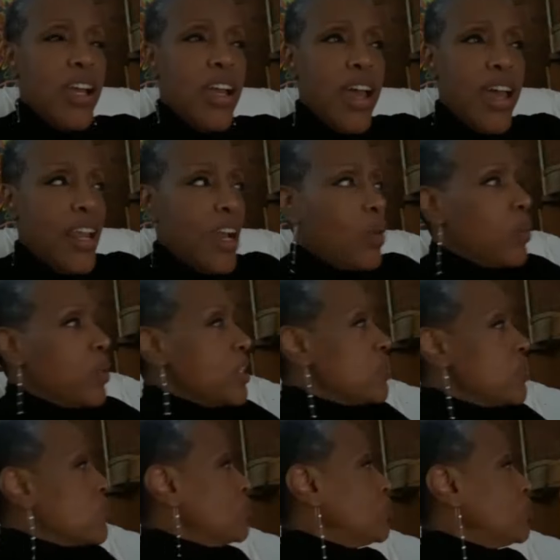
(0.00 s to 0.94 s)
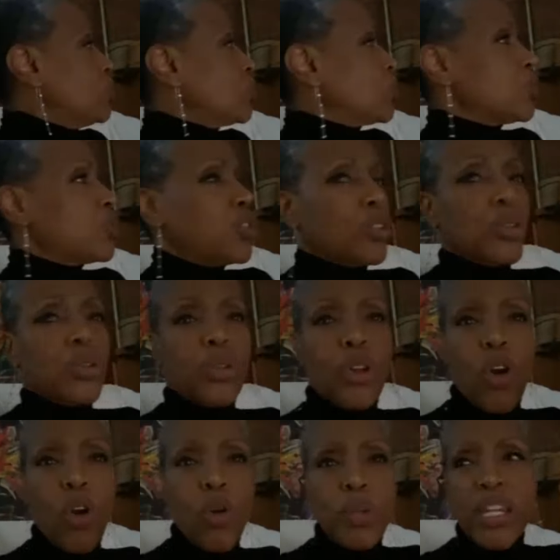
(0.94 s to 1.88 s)
And I went to look to
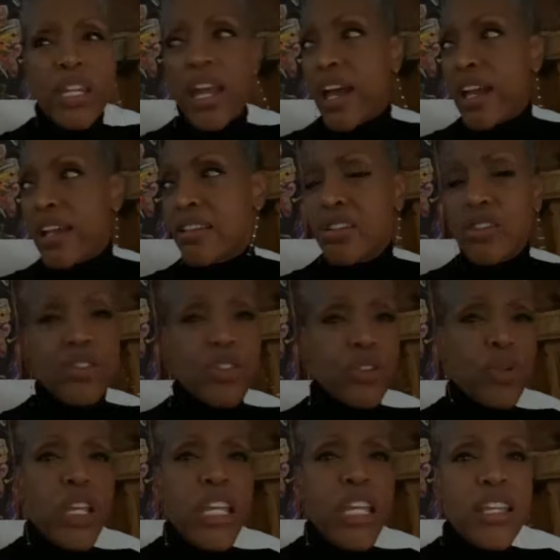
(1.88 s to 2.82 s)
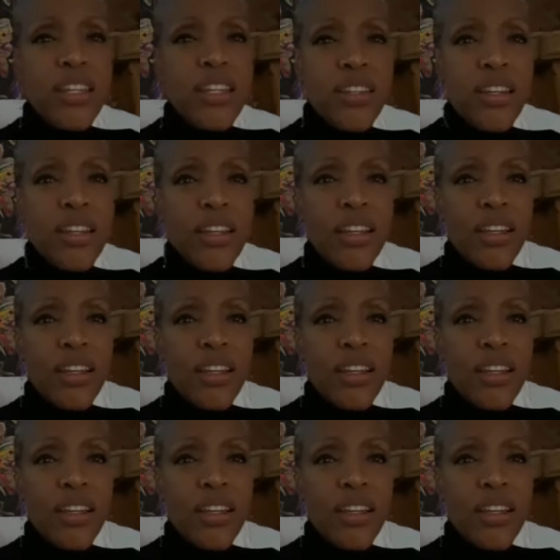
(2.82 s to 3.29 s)
go behind the screen